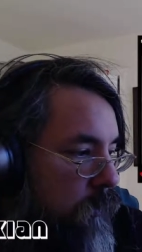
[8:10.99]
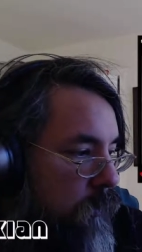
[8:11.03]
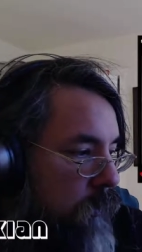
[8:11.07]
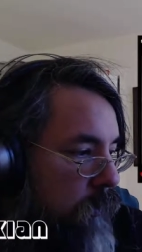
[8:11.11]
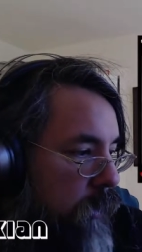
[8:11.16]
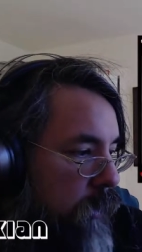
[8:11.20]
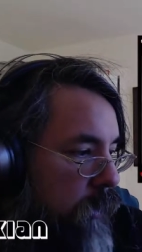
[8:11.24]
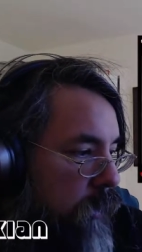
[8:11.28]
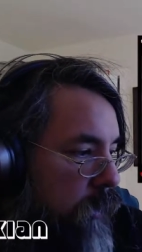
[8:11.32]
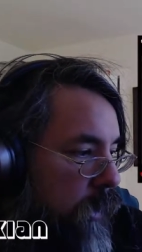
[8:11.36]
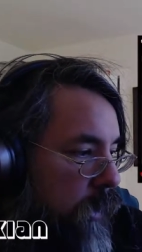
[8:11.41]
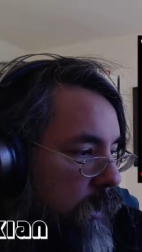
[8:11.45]

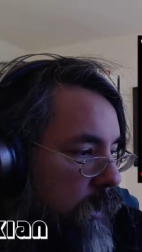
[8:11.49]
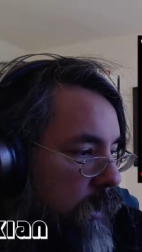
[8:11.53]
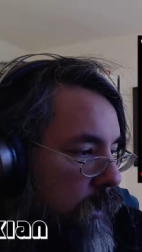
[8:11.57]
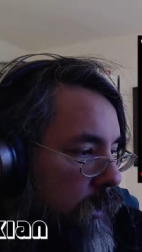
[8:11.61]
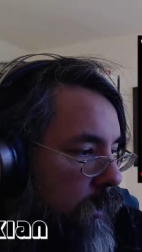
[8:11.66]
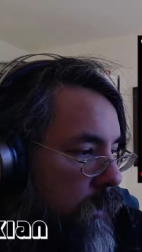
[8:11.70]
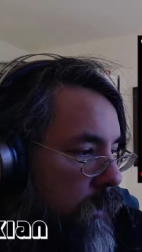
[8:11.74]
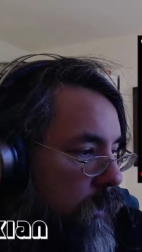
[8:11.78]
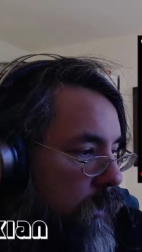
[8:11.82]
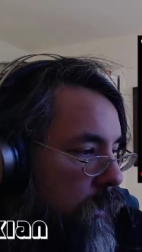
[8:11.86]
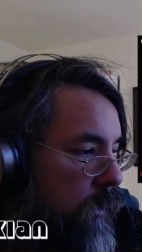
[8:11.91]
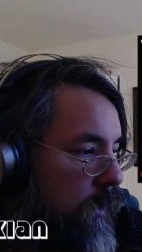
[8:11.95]
right there.
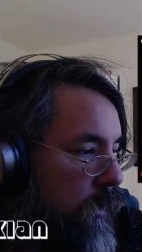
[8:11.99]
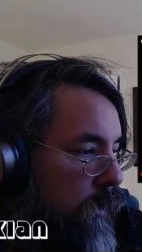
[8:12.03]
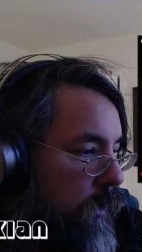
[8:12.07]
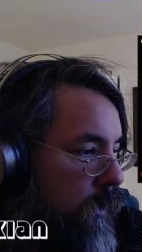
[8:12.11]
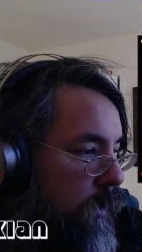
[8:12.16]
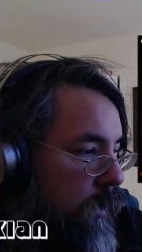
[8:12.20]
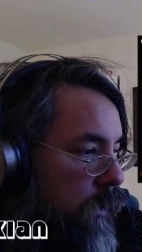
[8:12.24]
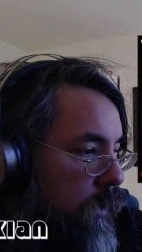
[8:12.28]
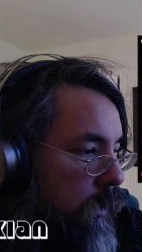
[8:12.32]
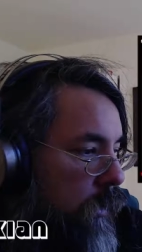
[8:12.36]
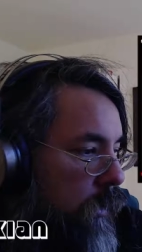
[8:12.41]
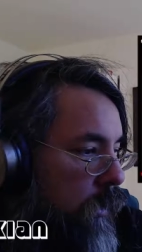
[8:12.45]

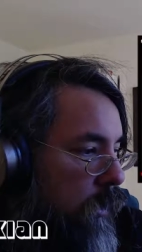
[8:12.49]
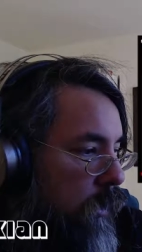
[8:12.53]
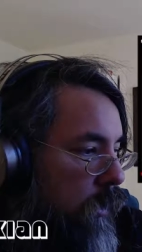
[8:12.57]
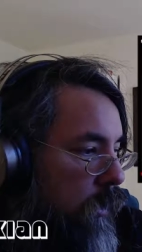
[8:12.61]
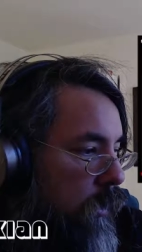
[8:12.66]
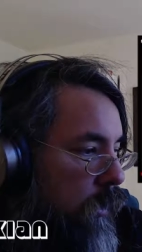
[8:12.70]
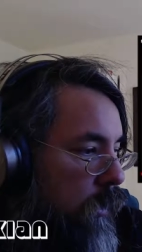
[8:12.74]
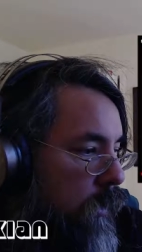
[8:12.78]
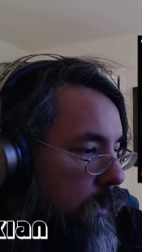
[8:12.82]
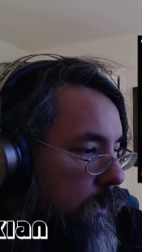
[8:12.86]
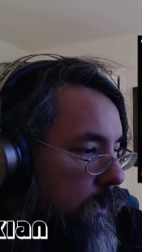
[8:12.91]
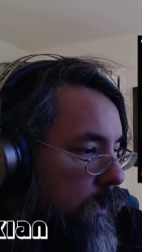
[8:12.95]

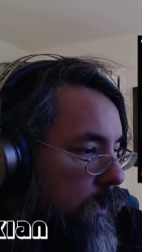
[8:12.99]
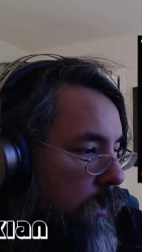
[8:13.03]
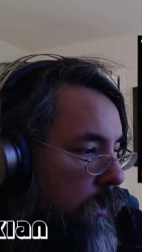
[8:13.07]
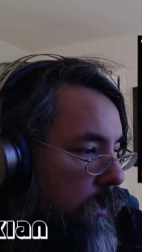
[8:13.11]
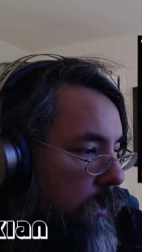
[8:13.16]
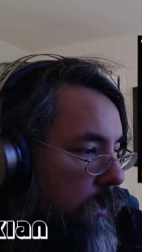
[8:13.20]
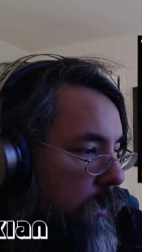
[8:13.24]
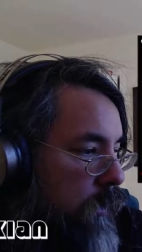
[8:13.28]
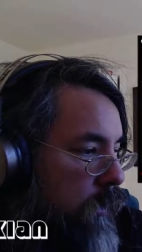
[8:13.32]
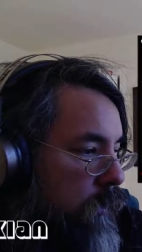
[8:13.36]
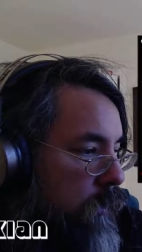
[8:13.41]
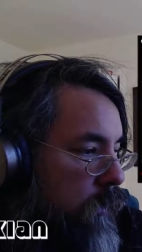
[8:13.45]

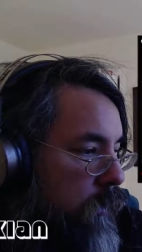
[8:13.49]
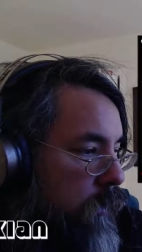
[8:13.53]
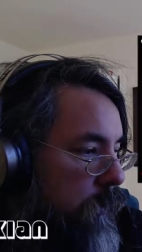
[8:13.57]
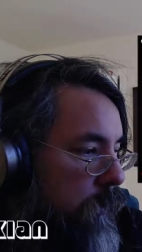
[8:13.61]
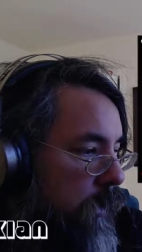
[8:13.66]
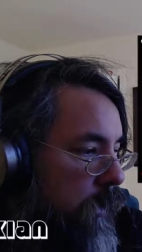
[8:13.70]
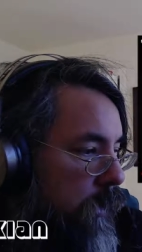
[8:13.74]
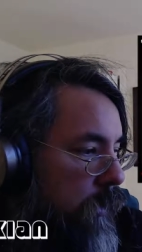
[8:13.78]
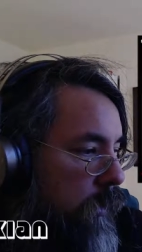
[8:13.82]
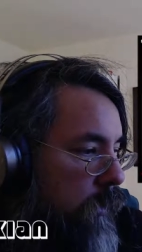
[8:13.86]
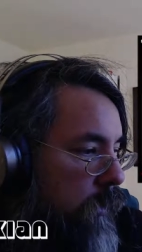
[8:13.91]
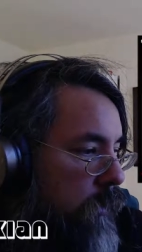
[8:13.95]
Uh, let's go
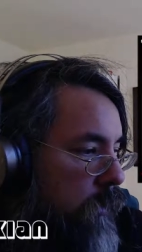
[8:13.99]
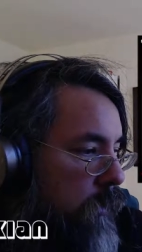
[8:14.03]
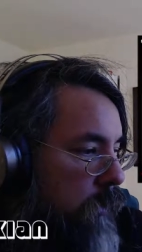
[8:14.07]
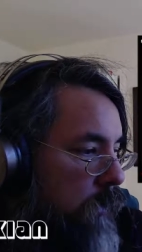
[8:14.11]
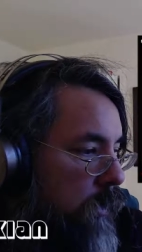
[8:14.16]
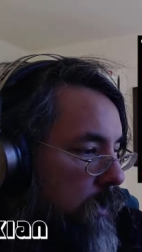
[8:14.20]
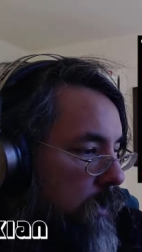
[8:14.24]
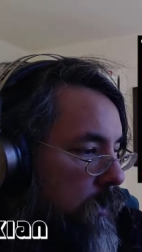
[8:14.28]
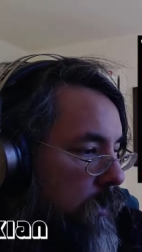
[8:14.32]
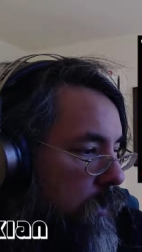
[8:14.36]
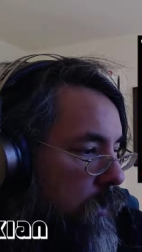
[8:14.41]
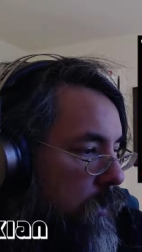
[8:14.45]
in a little
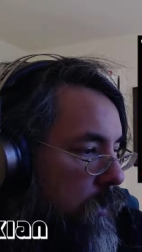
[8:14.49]
bit.